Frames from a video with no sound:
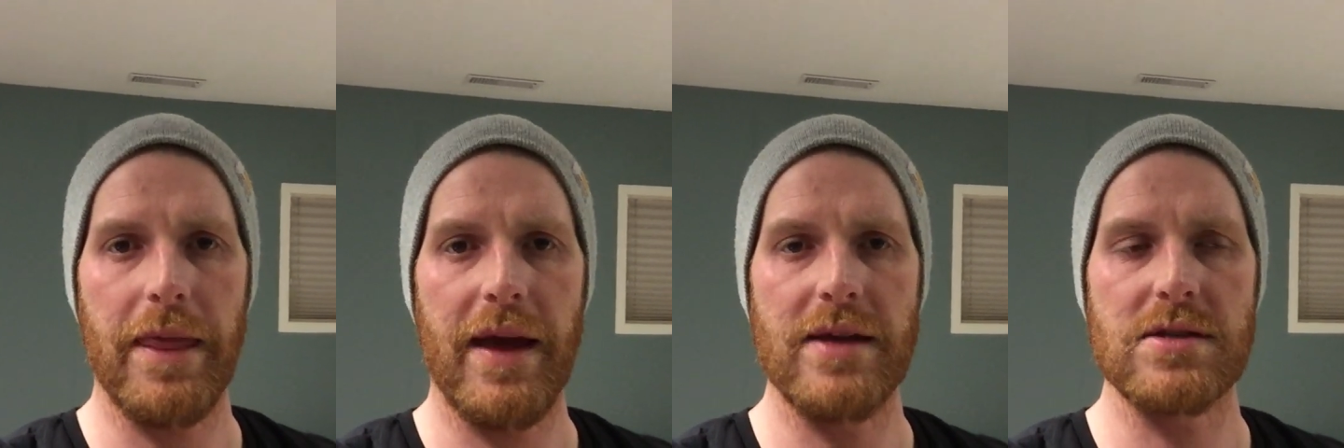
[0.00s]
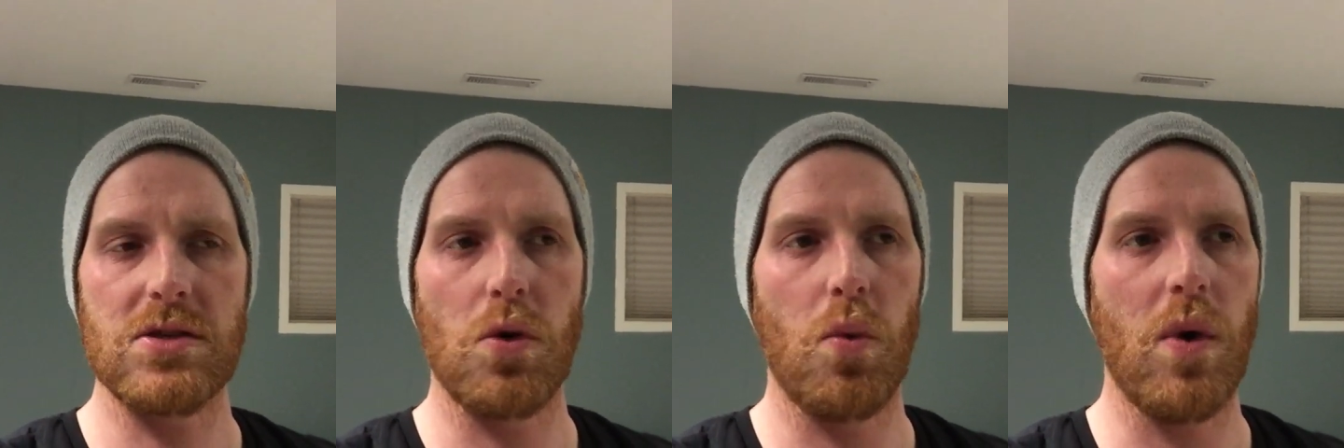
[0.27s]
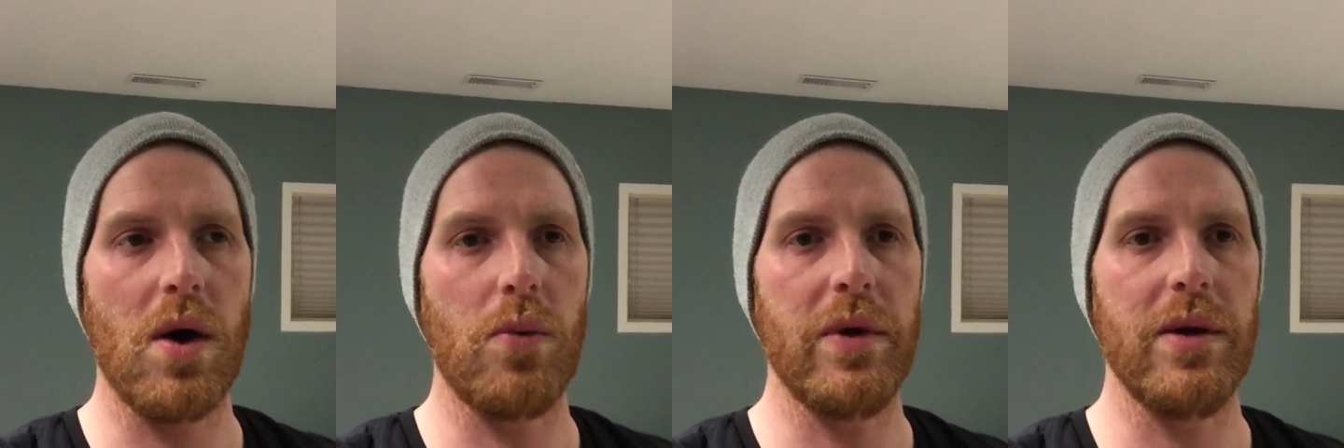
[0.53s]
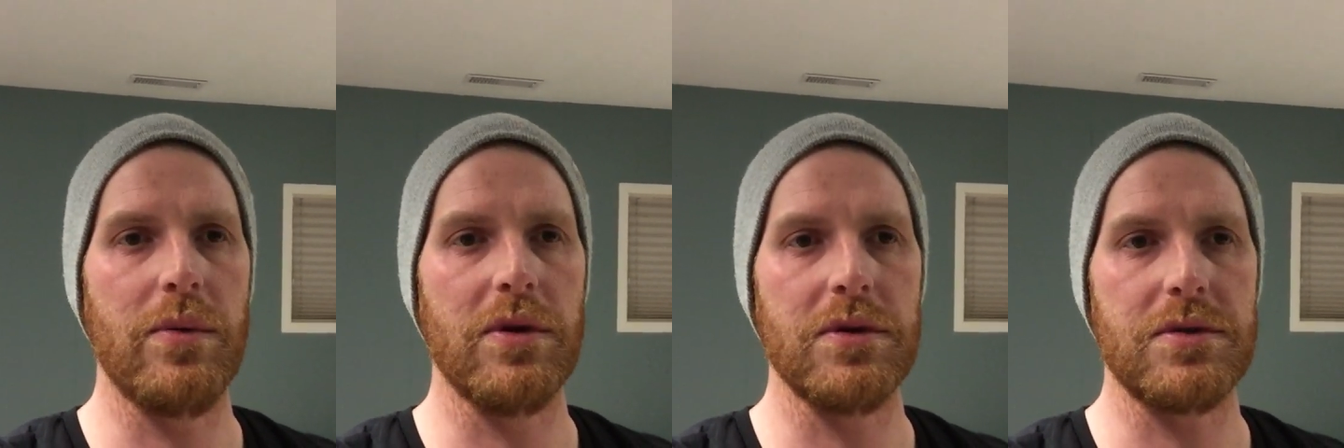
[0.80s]
And so what
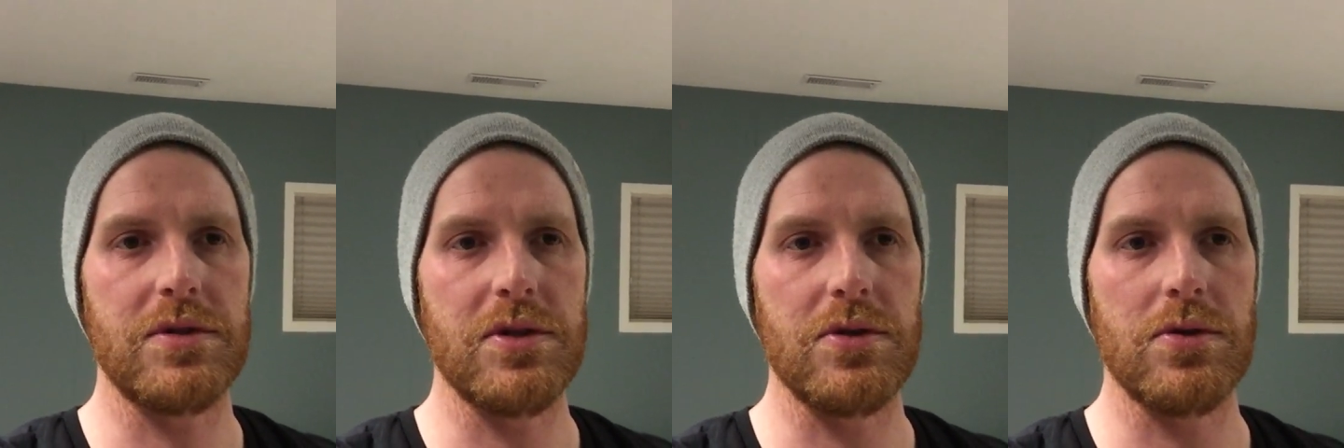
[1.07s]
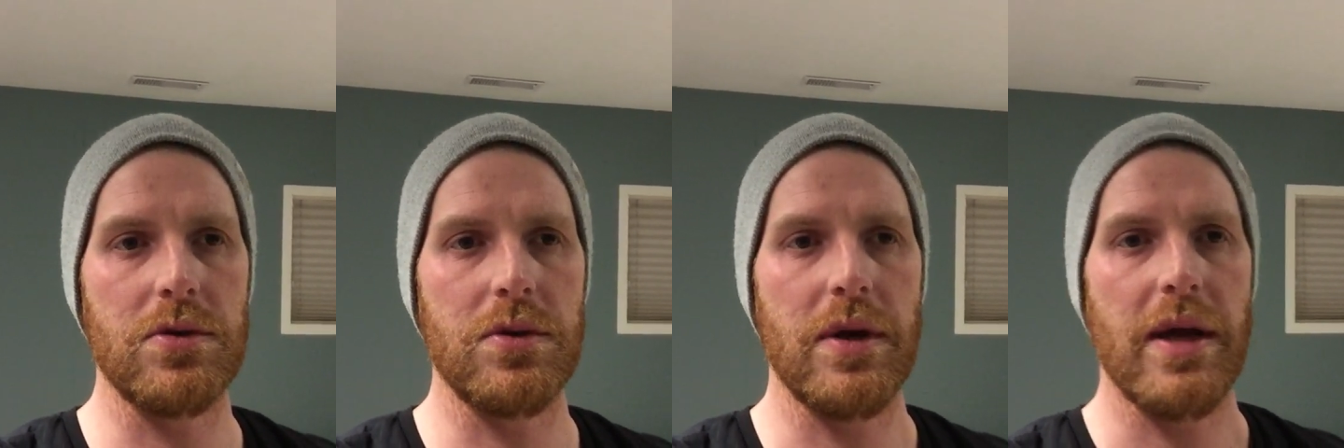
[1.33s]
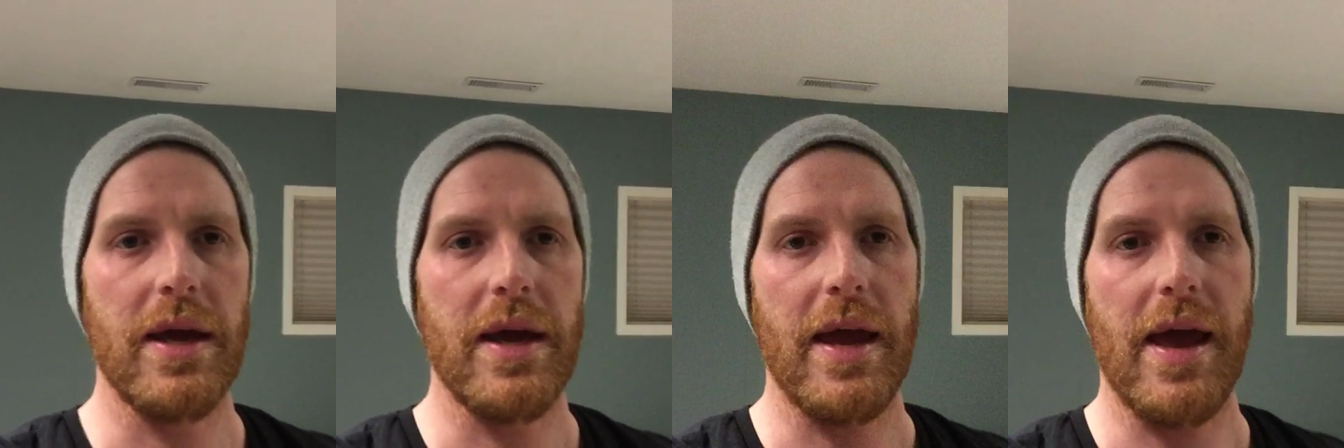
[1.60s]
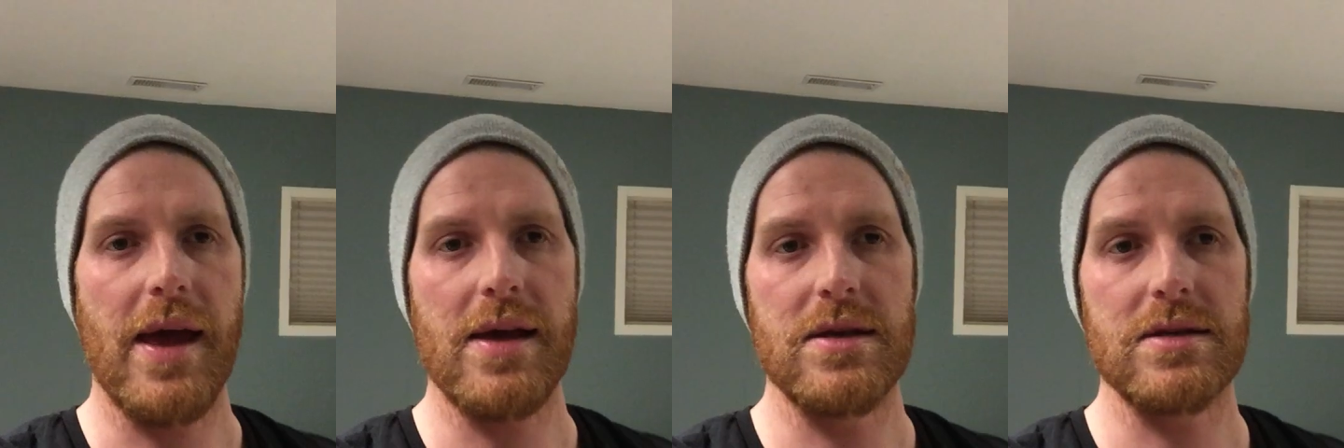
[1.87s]
we will do
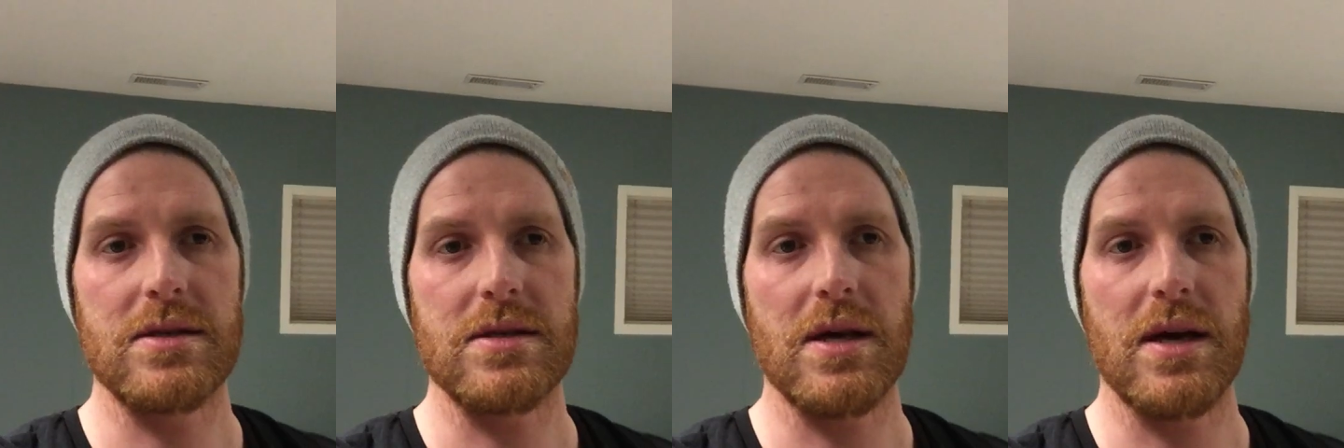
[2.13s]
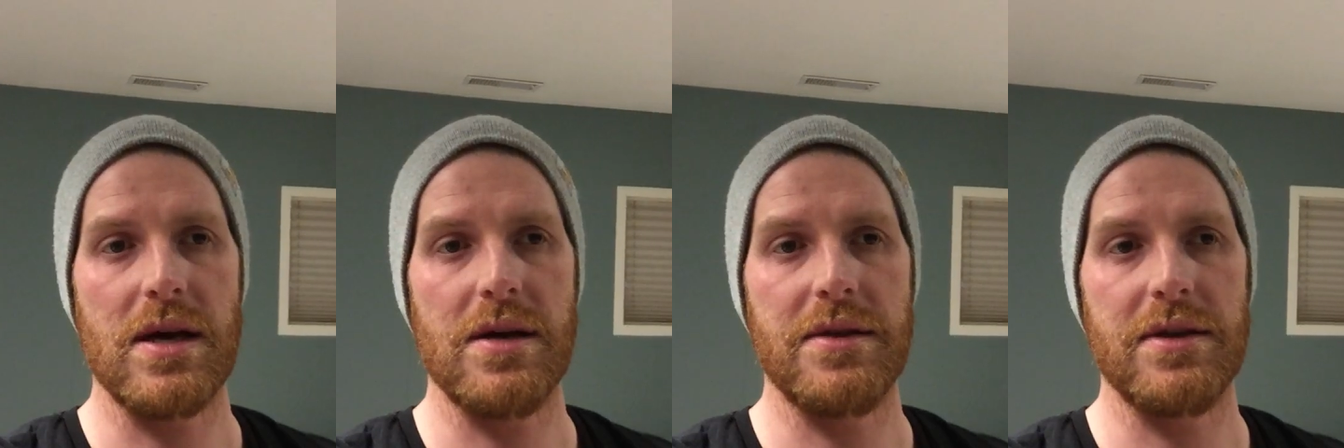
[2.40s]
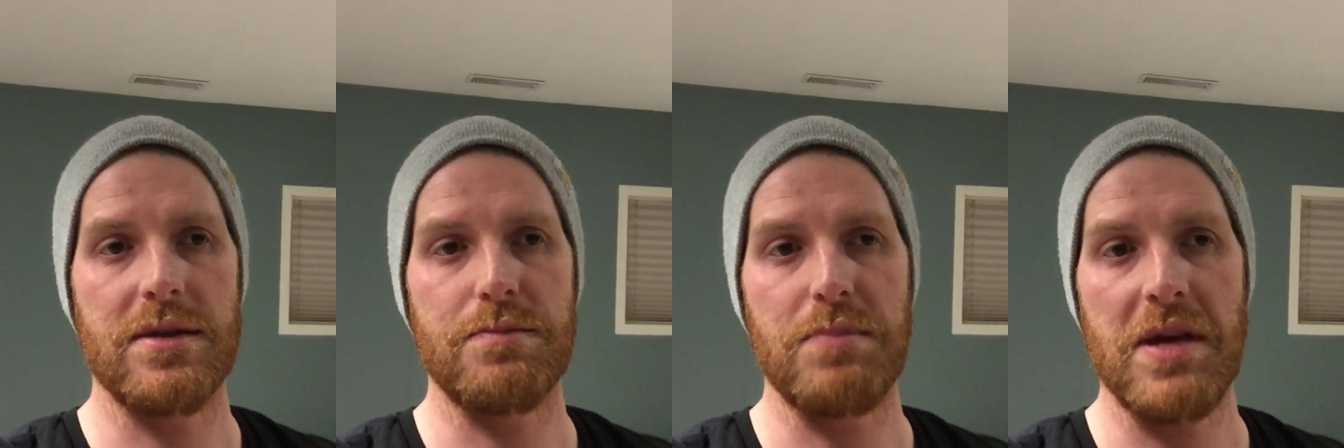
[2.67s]
is the